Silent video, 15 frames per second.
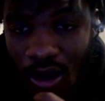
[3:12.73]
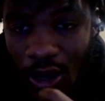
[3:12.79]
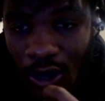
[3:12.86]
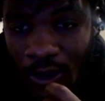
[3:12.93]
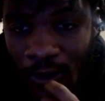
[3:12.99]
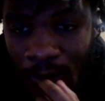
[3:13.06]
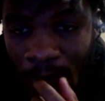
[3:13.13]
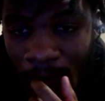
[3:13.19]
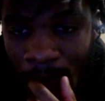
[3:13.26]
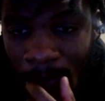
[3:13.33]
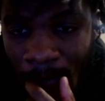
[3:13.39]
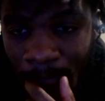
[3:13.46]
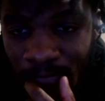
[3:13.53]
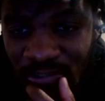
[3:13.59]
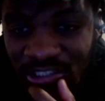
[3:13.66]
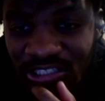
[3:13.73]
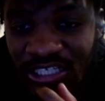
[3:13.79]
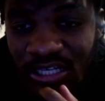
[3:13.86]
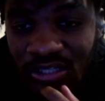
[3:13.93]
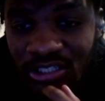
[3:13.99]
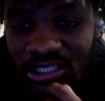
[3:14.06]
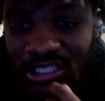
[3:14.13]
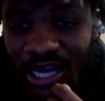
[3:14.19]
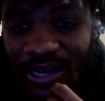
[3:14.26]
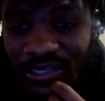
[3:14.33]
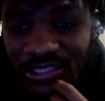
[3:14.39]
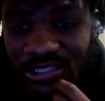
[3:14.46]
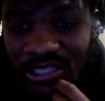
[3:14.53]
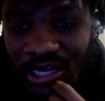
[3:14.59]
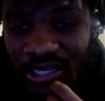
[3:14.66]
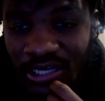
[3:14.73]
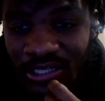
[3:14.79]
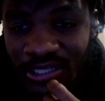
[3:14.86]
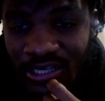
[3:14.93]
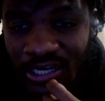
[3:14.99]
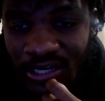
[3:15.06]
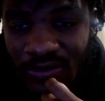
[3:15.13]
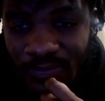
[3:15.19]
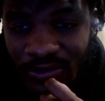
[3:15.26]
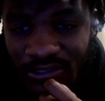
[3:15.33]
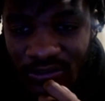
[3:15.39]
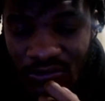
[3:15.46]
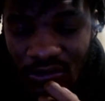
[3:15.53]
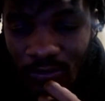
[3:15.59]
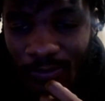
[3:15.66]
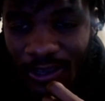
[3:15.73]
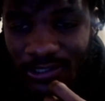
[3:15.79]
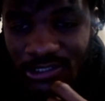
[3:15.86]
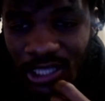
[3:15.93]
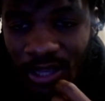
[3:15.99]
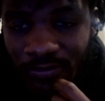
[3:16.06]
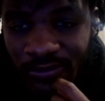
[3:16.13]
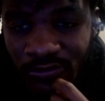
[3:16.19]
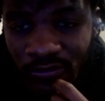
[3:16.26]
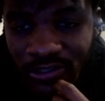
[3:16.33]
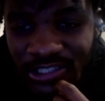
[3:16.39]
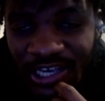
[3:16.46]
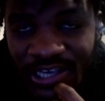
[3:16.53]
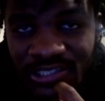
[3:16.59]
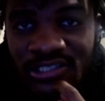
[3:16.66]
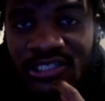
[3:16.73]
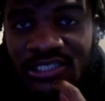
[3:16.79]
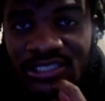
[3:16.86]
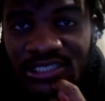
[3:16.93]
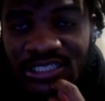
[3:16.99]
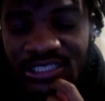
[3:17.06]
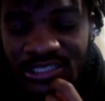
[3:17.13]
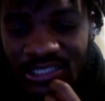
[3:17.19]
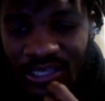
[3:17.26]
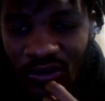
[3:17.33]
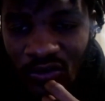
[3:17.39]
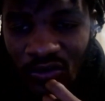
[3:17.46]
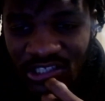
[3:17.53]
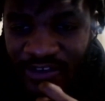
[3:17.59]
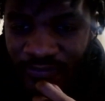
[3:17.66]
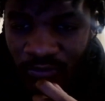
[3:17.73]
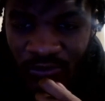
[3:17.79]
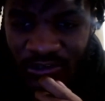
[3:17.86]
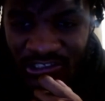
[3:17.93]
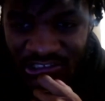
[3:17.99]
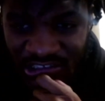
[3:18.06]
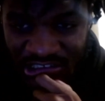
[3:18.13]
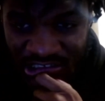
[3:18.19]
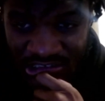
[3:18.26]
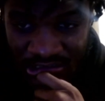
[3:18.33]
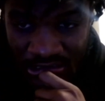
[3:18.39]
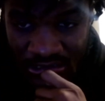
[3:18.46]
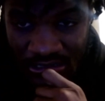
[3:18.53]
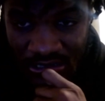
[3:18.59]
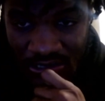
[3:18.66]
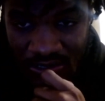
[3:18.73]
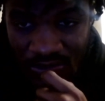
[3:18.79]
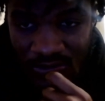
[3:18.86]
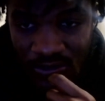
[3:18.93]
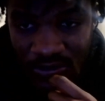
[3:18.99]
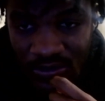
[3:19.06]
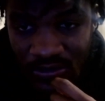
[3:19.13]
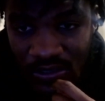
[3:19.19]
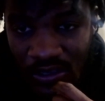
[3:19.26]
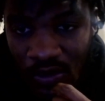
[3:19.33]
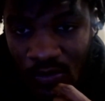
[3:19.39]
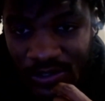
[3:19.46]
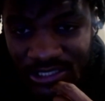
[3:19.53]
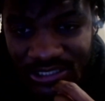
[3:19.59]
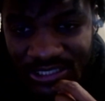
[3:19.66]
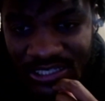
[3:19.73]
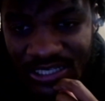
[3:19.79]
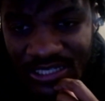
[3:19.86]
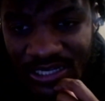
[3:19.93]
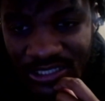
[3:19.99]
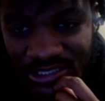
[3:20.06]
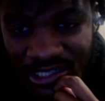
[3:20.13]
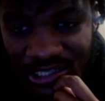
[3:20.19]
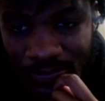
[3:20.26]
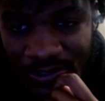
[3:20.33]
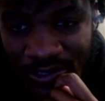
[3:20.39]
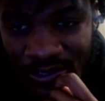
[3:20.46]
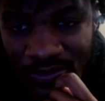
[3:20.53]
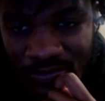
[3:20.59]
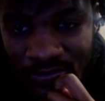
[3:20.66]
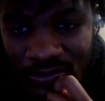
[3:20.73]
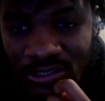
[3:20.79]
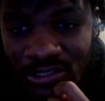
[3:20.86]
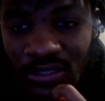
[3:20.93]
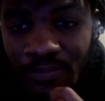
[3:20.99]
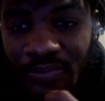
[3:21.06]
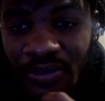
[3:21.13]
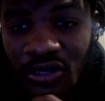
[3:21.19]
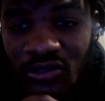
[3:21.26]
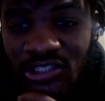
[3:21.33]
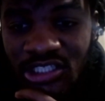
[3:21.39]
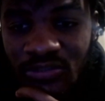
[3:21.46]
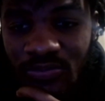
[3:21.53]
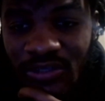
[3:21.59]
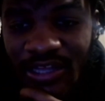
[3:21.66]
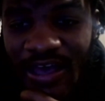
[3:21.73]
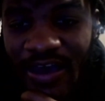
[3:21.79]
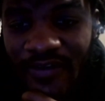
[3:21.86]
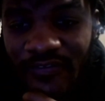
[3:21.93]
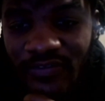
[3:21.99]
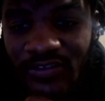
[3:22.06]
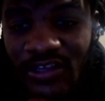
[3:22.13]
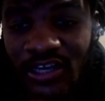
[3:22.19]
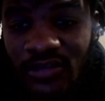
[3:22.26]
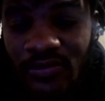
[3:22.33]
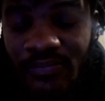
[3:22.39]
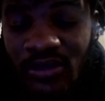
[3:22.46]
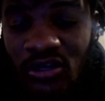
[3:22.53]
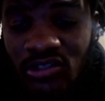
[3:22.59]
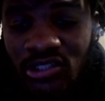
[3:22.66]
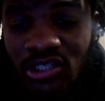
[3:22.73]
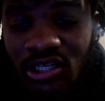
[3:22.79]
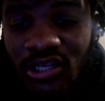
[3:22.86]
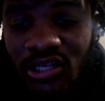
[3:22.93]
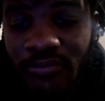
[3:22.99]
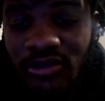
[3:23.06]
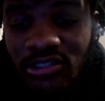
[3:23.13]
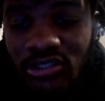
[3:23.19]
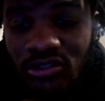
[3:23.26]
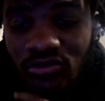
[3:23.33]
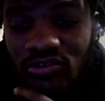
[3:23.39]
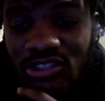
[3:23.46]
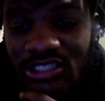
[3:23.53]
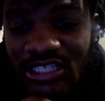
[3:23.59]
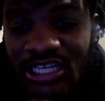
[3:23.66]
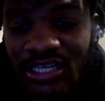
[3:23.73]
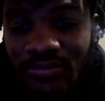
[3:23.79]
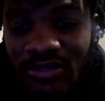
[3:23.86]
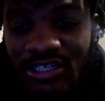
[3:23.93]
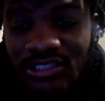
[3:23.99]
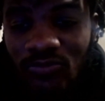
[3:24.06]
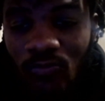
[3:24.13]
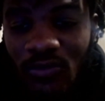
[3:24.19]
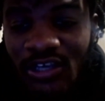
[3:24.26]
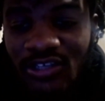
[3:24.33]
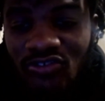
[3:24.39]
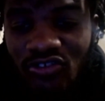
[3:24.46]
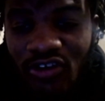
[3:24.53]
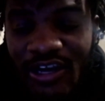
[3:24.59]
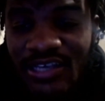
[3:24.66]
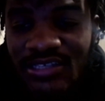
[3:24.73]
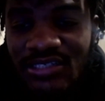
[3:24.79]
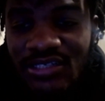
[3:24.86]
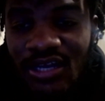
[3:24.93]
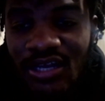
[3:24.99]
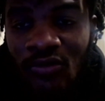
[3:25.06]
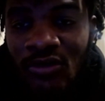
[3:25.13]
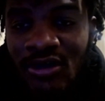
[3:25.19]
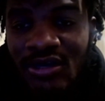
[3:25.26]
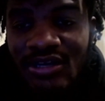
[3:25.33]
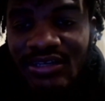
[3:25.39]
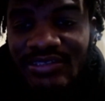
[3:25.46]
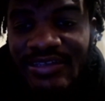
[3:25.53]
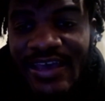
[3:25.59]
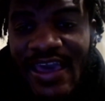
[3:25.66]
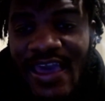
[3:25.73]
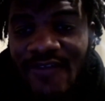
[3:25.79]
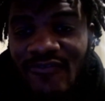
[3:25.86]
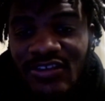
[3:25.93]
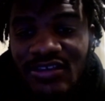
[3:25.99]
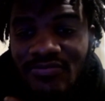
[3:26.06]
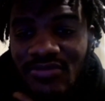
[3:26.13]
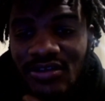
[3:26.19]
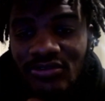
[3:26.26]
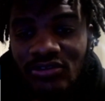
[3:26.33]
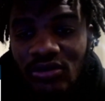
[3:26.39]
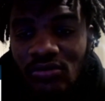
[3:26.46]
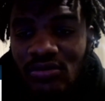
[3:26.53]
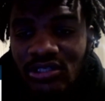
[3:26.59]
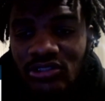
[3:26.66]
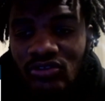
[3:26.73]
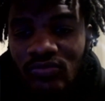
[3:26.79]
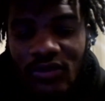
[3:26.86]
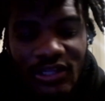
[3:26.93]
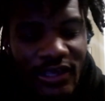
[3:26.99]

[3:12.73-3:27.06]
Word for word: Um, the Steelers kind of snuck in there, but you know Mike Tomlin always has a good season. They always have a winning season. They always sneak in there somehow. The Bills has been having their the Bills are the number two seed, but it's it's crazy though because they ain't really been doing too much.